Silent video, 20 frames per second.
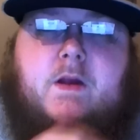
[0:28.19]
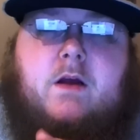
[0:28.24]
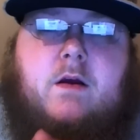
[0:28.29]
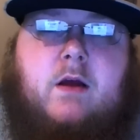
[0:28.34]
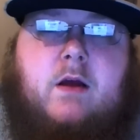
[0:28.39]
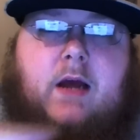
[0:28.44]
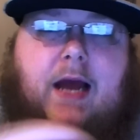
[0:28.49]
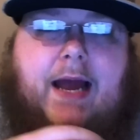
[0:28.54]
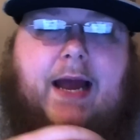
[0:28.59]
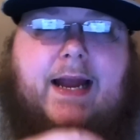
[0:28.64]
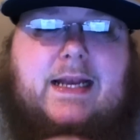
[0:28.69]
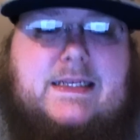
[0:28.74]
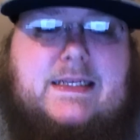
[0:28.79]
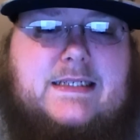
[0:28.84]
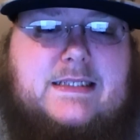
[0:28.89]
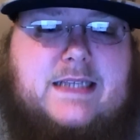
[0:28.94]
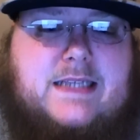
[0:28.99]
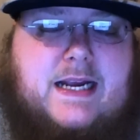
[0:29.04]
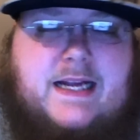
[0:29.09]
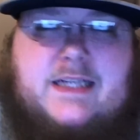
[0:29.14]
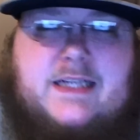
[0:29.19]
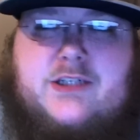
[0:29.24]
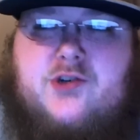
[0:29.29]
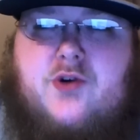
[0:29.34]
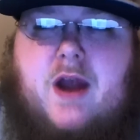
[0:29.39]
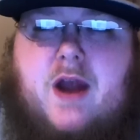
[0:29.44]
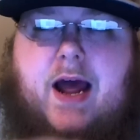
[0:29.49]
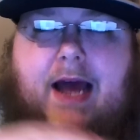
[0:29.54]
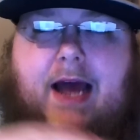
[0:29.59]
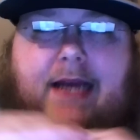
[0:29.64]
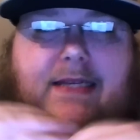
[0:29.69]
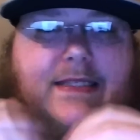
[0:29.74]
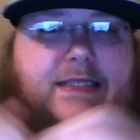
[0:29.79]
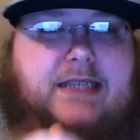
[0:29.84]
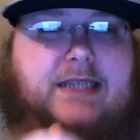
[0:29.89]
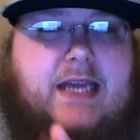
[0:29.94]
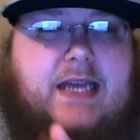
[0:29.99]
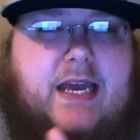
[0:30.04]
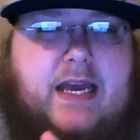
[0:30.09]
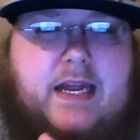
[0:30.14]
I guess it's like a dry
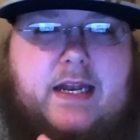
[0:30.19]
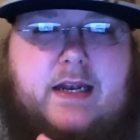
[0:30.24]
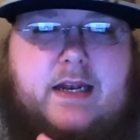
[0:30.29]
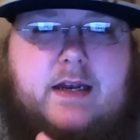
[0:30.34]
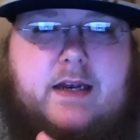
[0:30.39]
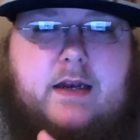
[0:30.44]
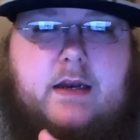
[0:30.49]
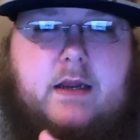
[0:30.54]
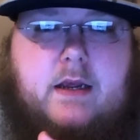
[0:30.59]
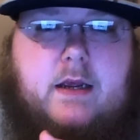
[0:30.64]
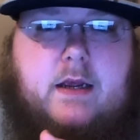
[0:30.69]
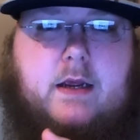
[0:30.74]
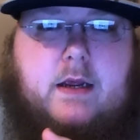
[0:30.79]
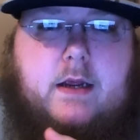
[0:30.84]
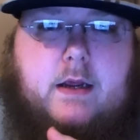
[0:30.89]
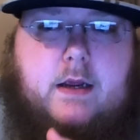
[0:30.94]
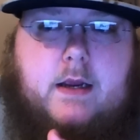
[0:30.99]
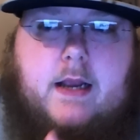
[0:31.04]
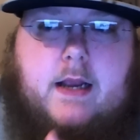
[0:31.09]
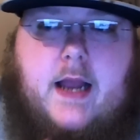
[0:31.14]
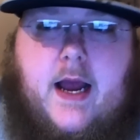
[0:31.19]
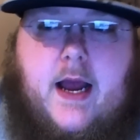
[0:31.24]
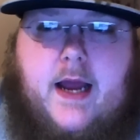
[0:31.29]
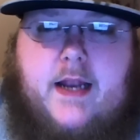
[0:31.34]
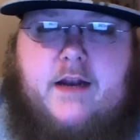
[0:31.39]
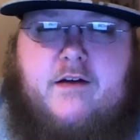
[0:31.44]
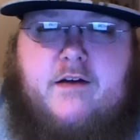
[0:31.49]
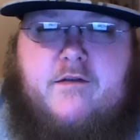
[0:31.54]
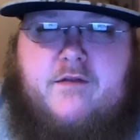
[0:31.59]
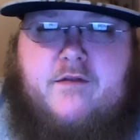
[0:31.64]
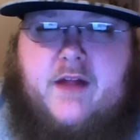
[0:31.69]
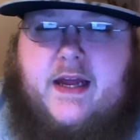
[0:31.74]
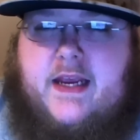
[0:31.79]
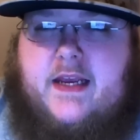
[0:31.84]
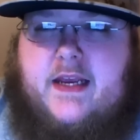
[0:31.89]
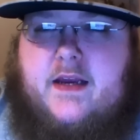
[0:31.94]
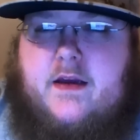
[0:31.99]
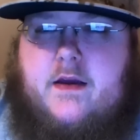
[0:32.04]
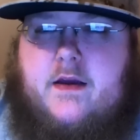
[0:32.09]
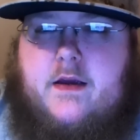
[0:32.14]
skin kind of
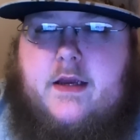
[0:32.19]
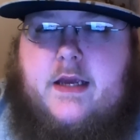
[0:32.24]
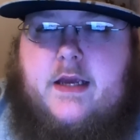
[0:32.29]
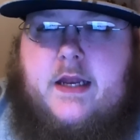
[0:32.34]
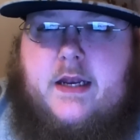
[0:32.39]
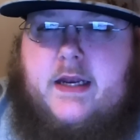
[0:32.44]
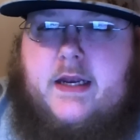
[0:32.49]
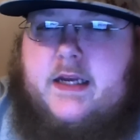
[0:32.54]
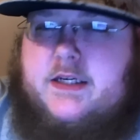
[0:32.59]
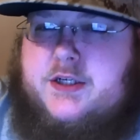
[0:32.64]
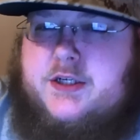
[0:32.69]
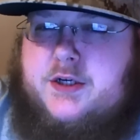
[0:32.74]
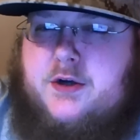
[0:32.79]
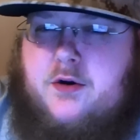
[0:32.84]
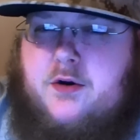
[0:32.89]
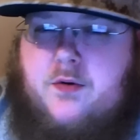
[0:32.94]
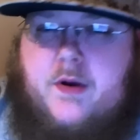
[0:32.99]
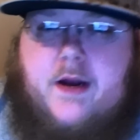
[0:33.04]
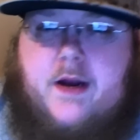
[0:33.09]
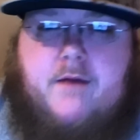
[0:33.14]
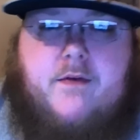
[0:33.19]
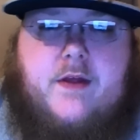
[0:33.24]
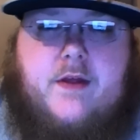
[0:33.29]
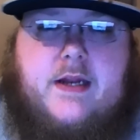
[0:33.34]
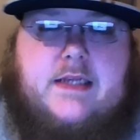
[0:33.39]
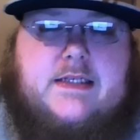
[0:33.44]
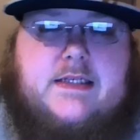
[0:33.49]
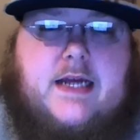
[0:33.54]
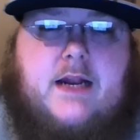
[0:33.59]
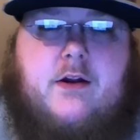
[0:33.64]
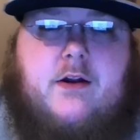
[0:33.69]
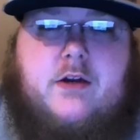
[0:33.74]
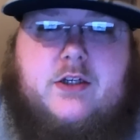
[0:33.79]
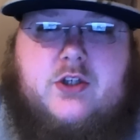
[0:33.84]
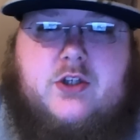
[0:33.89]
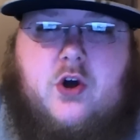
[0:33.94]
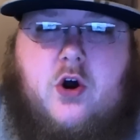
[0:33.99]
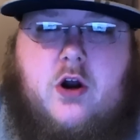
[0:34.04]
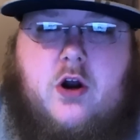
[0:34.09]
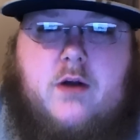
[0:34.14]
like condition or whatever that he's got on
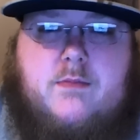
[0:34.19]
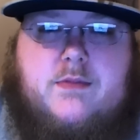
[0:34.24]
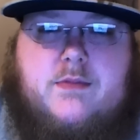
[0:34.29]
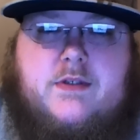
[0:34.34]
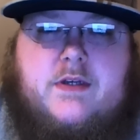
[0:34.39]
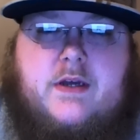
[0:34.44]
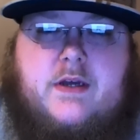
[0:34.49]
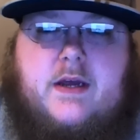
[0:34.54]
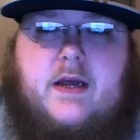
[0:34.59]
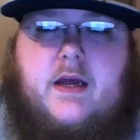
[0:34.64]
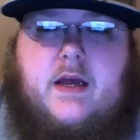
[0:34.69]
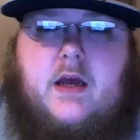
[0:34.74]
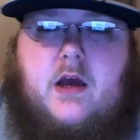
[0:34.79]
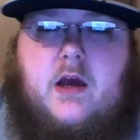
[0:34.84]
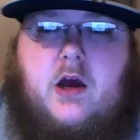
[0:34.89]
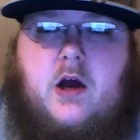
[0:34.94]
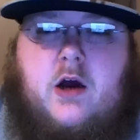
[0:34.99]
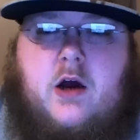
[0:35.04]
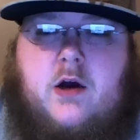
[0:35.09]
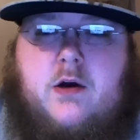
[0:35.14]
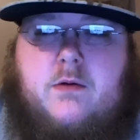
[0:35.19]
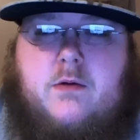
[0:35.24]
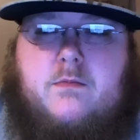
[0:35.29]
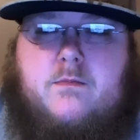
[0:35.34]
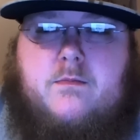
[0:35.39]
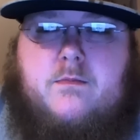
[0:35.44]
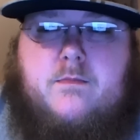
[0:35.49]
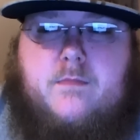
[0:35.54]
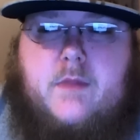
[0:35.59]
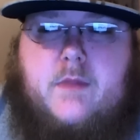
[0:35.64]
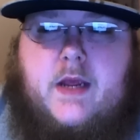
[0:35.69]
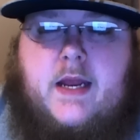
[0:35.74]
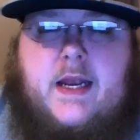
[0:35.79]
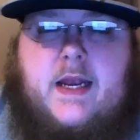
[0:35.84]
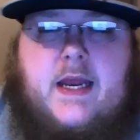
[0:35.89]
his arms, um, and